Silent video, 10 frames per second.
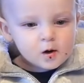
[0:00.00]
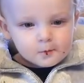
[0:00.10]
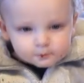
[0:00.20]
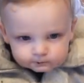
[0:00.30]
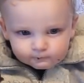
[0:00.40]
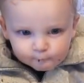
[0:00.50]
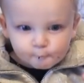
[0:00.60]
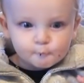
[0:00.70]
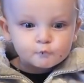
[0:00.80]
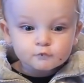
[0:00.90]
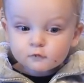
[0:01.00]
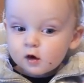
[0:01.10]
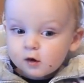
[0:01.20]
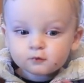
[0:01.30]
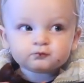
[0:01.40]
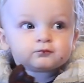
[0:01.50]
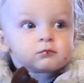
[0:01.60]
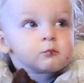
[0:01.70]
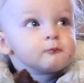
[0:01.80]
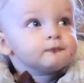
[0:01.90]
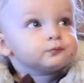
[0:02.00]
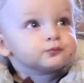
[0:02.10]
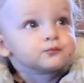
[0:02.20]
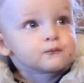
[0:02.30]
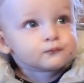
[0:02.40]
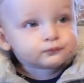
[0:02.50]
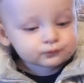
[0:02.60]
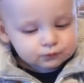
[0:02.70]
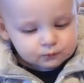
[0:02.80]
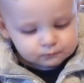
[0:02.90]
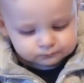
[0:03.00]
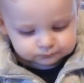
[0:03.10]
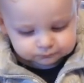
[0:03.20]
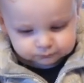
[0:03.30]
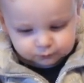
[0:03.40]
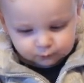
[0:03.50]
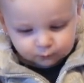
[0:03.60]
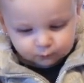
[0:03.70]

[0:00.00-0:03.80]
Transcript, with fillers: that? That's a good pop. He's one. Oh. him.